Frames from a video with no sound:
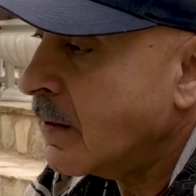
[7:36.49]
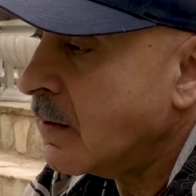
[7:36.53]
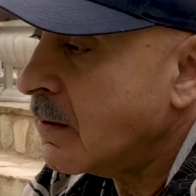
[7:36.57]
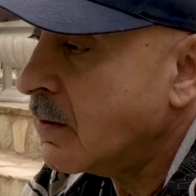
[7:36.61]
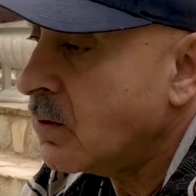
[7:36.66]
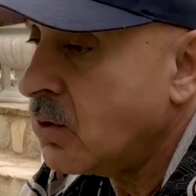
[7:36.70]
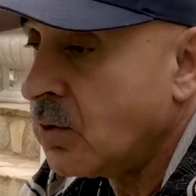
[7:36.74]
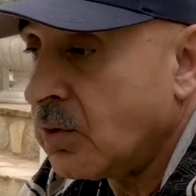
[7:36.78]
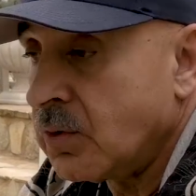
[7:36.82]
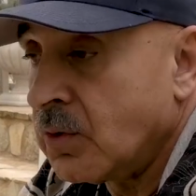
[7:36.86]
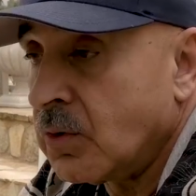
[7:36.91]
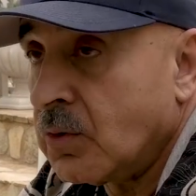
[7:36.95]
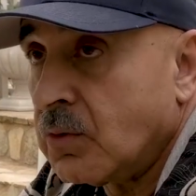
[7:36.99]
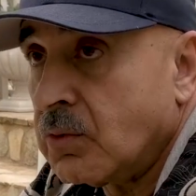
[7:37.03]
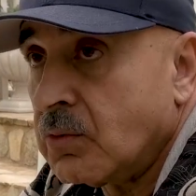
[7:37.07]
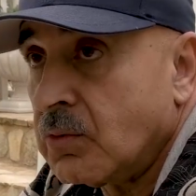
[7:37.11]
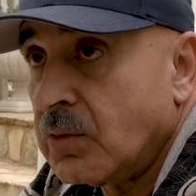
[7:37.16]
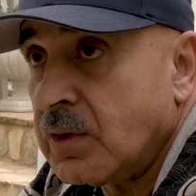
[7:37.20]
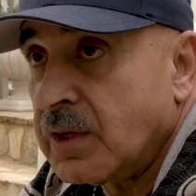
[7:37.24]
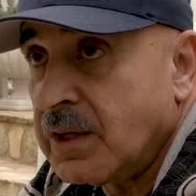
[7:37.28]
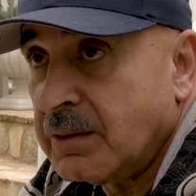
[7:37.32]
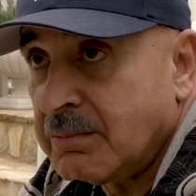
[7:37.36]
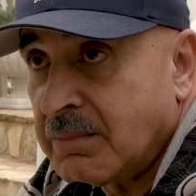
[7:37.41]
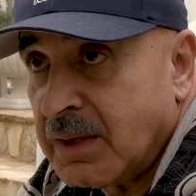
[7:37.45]

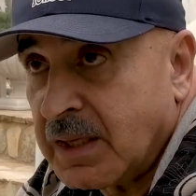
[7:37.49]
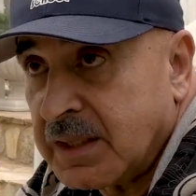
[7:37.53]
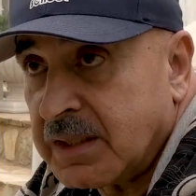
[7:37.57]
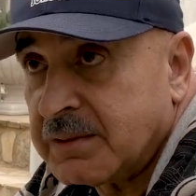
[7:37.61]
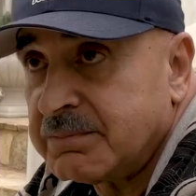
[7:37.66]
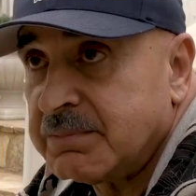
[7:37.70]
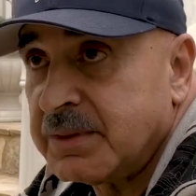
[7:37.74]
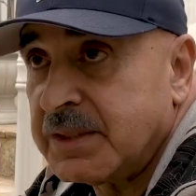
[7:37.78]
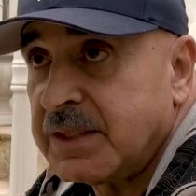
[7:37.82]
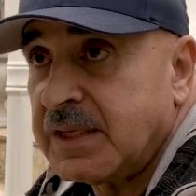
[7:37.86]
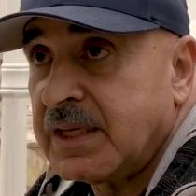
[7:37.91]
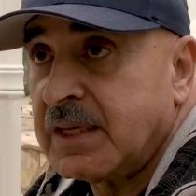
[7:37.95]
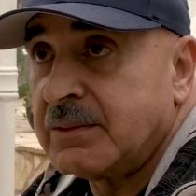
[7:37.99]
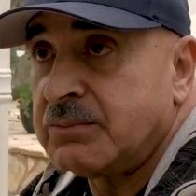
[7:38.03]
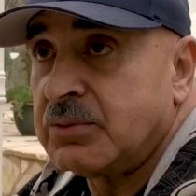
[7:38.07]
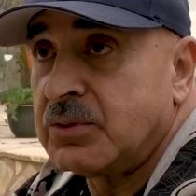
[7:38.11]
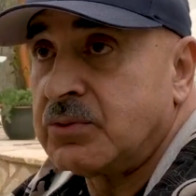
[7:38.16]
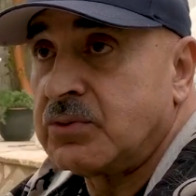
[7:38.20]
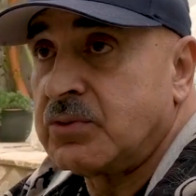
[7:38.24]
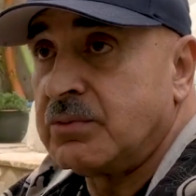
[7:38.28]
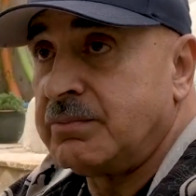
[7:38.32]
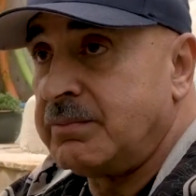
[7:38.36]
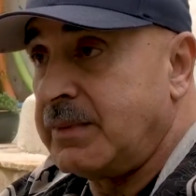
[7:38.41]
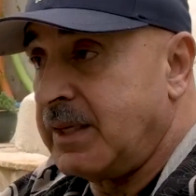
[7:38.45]
he might have been able
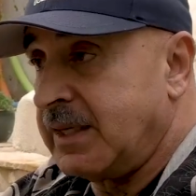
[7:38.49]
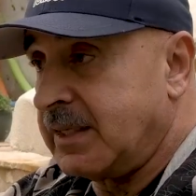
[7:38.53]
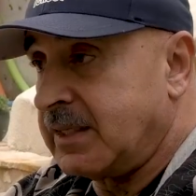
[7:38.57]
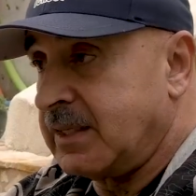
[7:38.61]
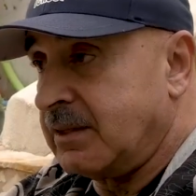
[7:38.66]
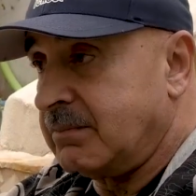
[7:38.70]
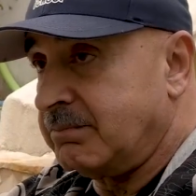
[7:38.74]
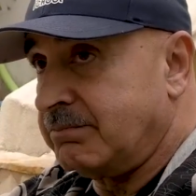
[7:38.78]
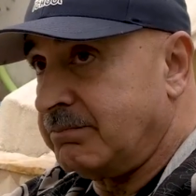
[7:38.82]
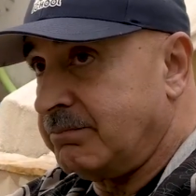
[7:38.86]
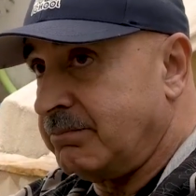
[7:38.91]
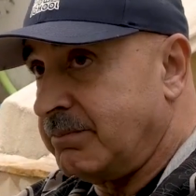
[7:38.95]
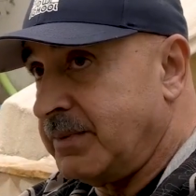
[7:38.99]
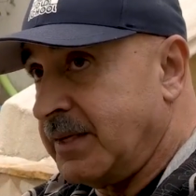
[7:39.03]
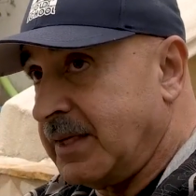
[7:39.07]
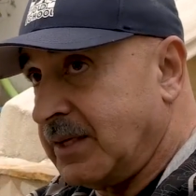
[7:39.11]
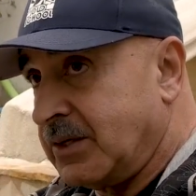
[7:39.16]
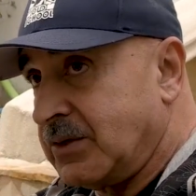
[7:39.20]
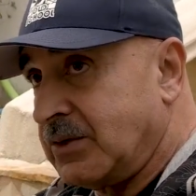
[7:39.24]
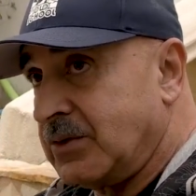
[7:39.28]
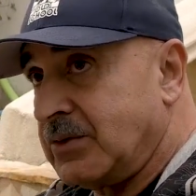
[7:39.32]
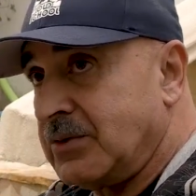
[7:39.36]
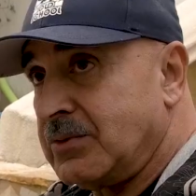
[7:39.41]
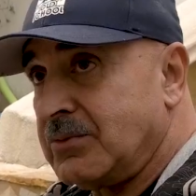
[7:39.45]
to make it
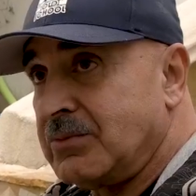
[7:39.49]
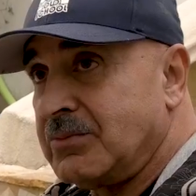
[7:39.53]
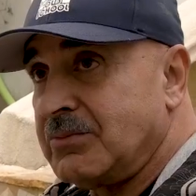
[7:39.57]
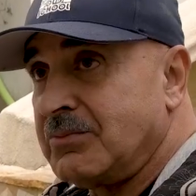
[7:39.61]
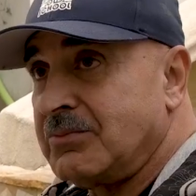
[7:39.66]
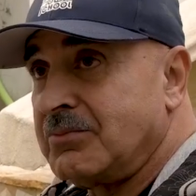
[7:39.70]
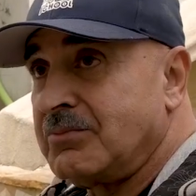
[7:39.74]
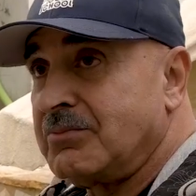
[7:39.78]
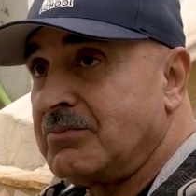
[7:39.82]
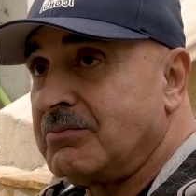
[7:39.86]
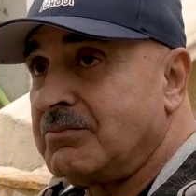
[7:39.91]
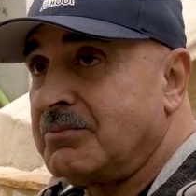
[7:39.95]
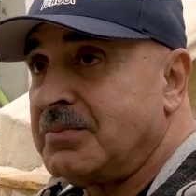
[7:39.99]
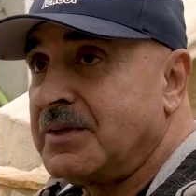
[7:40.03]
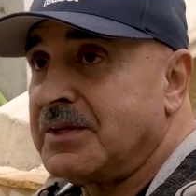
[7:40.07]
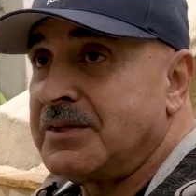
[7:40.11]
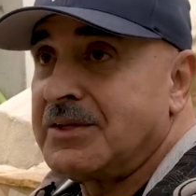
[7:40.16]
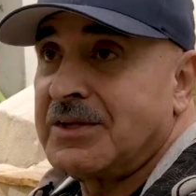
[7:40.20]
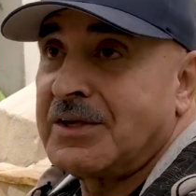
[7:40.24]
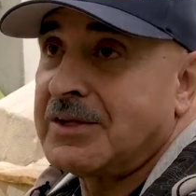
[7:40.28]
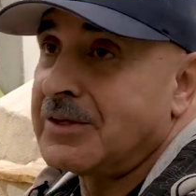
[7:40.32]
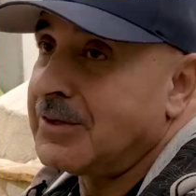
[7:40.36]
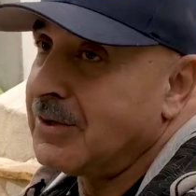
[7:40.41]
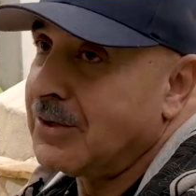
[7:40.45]
bigger, but
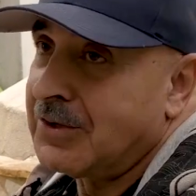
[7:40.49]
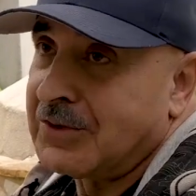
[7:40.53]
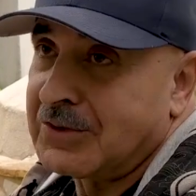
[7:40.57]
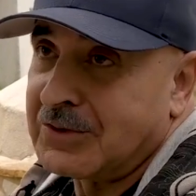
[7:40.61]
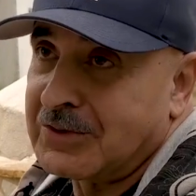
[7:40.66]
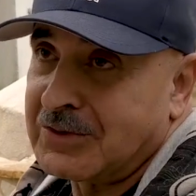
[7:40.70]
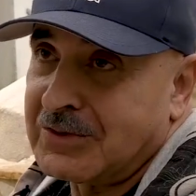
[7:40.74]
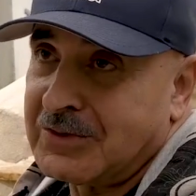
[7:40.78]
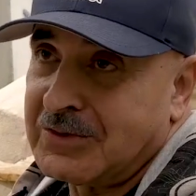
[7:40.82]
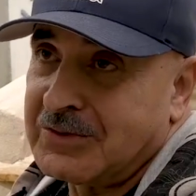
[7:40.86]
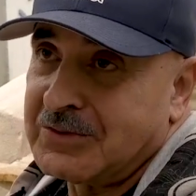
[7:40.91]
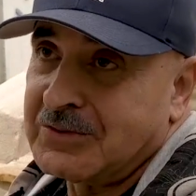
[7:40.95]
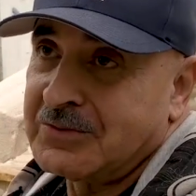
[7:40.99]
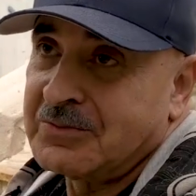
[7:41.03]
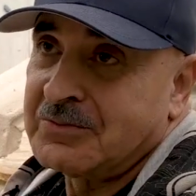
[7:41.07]
not longer.